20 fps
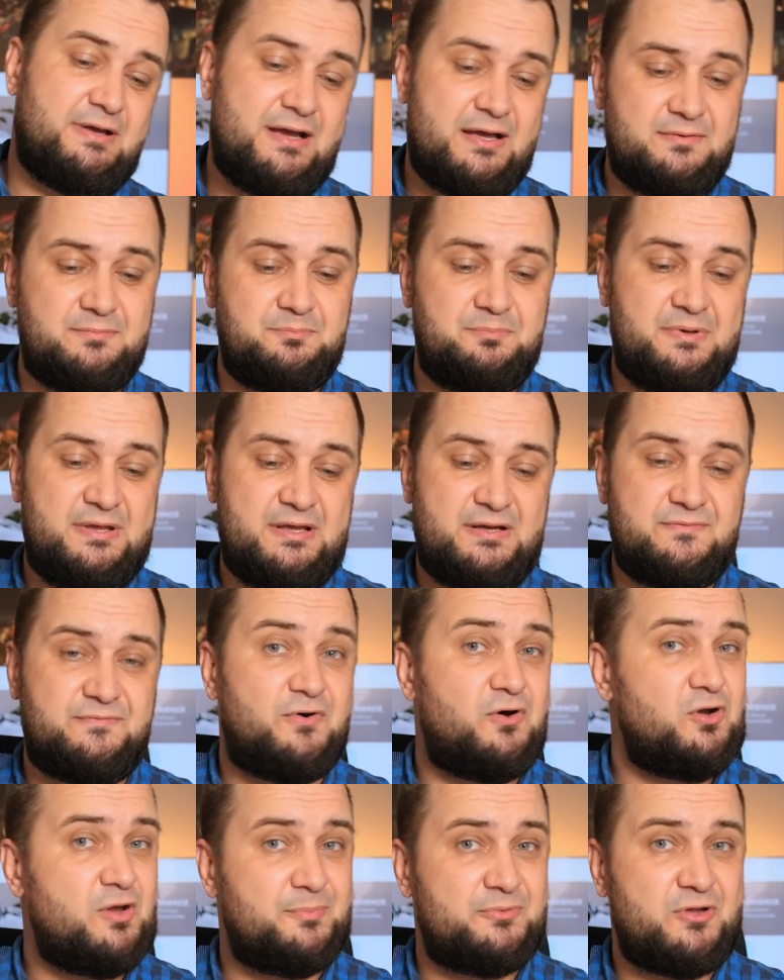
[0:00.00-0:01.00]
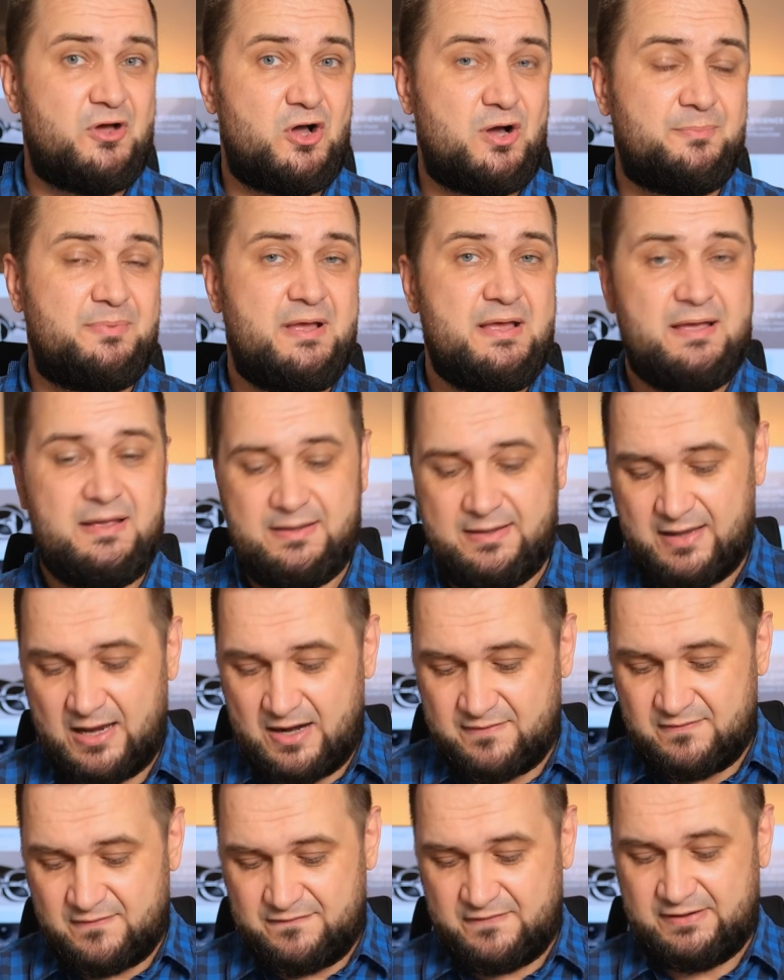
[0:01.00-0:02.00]
and big volume knob,
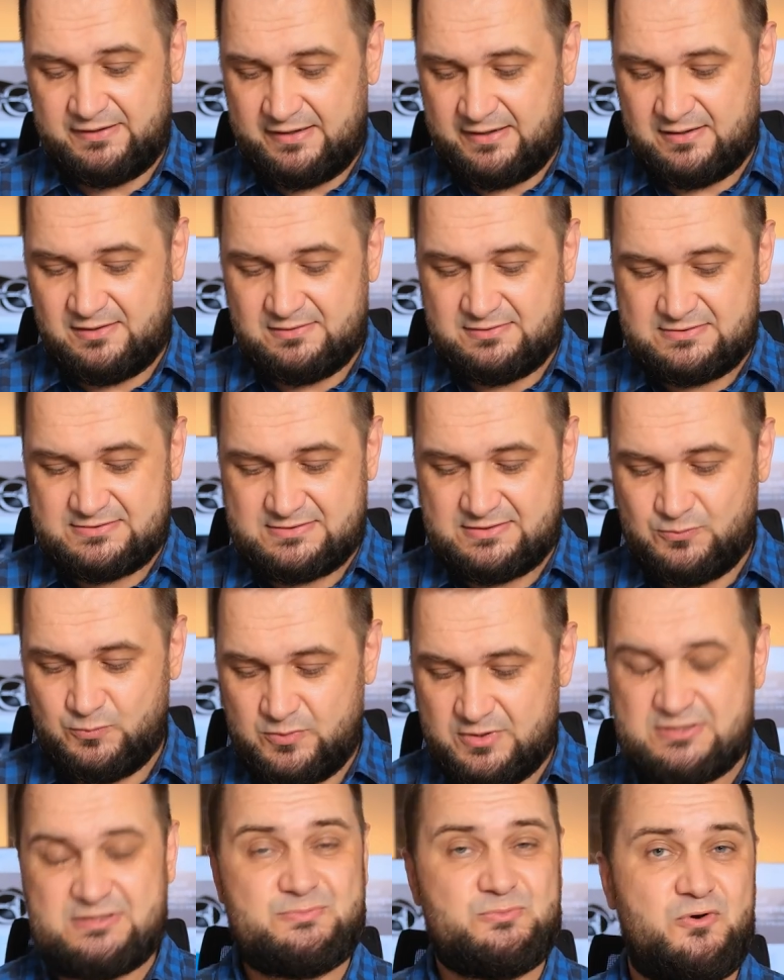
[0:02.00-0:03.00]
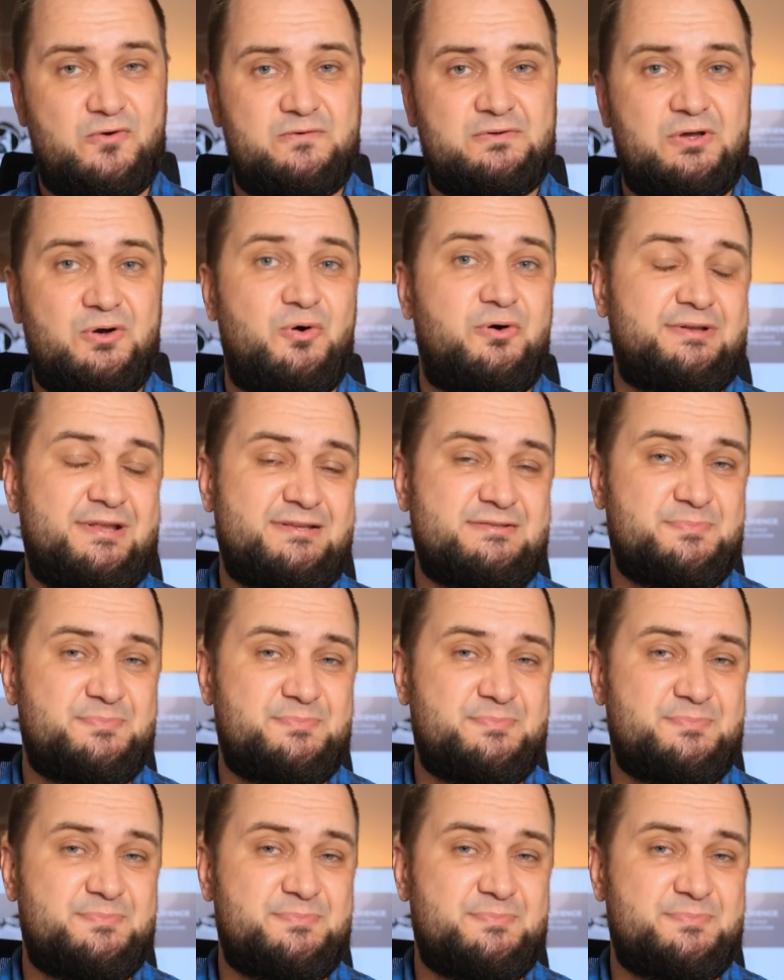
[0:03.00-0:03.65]
everything else was moved on its